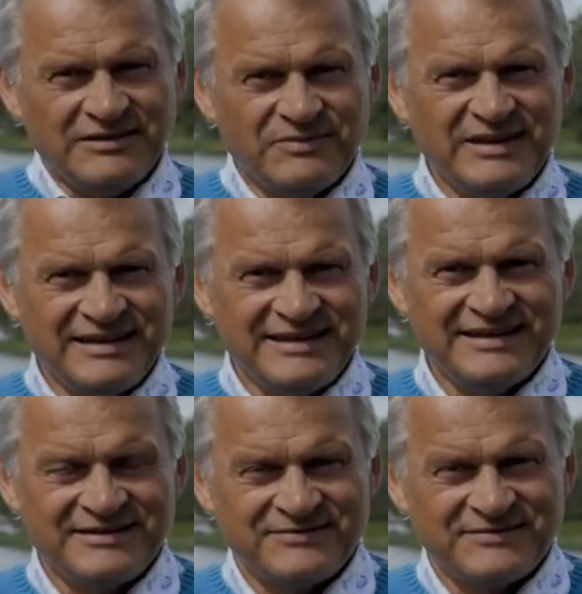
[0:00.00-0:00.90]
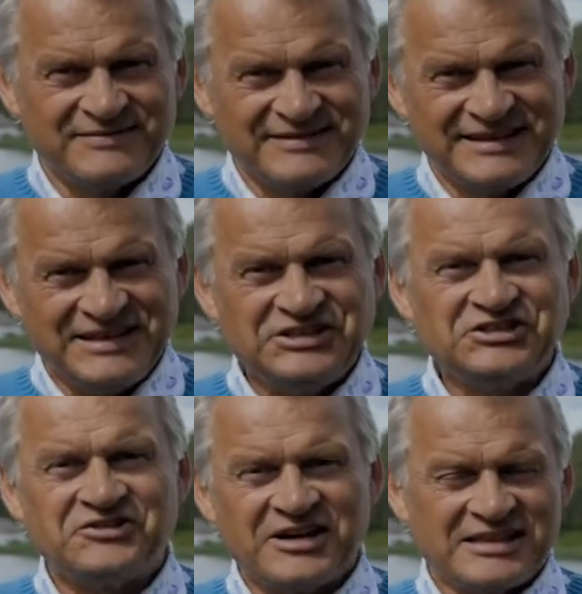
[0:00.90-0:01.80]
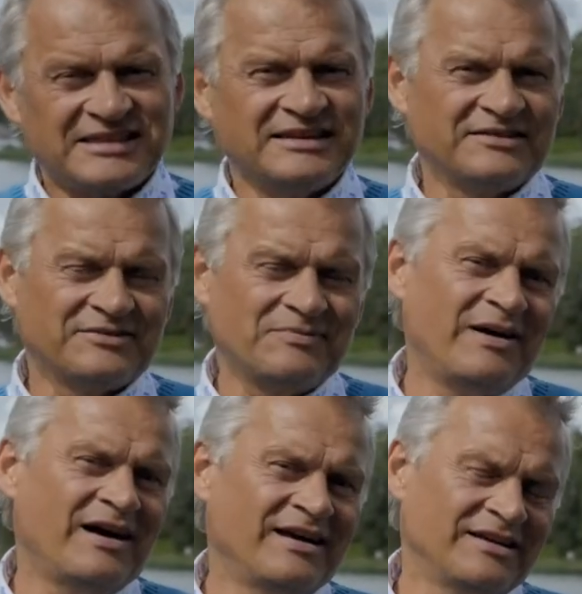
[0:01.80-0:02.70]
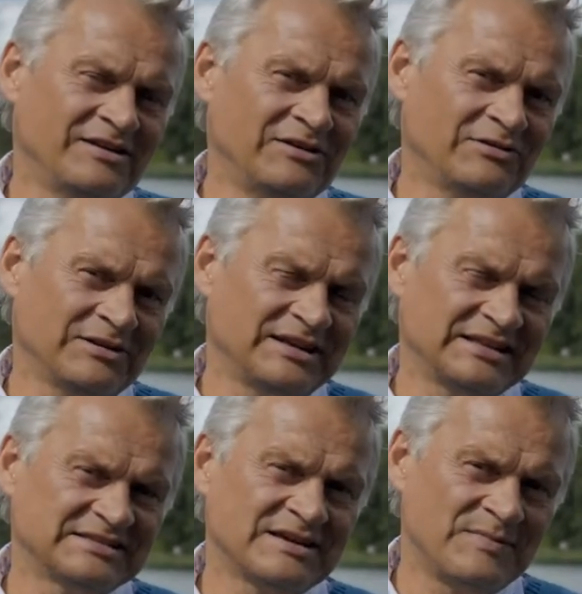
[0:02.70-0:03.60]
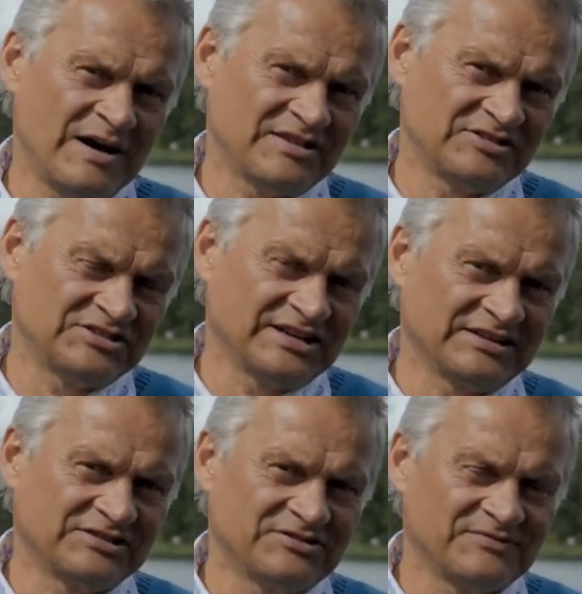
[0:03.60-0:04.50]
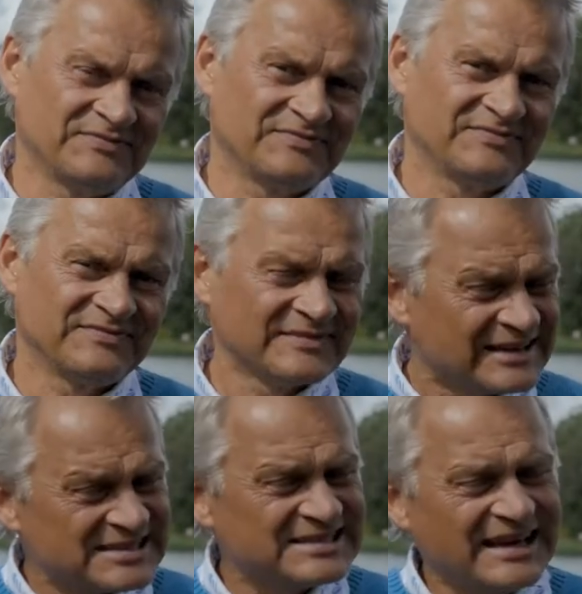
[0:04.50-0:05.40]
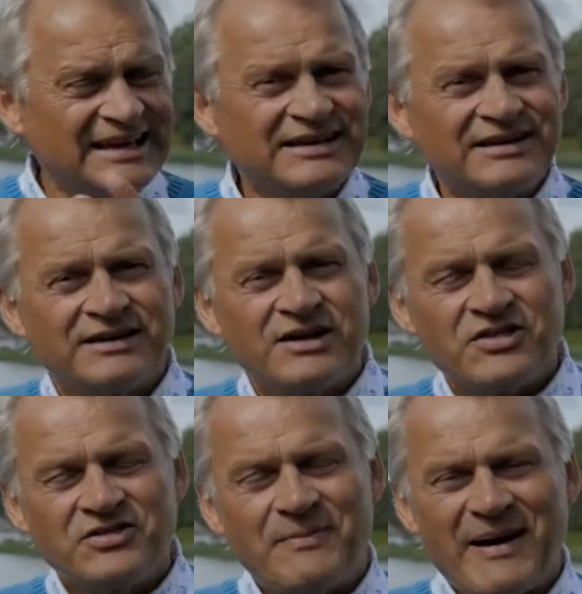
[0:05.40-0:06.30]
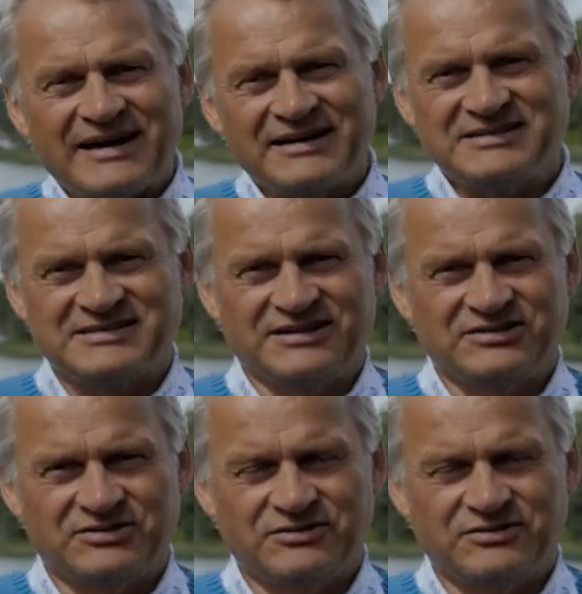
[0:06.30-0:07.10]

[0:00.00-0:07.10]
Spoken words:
me iterate this by looking at some other sector. Let's take the banking sector.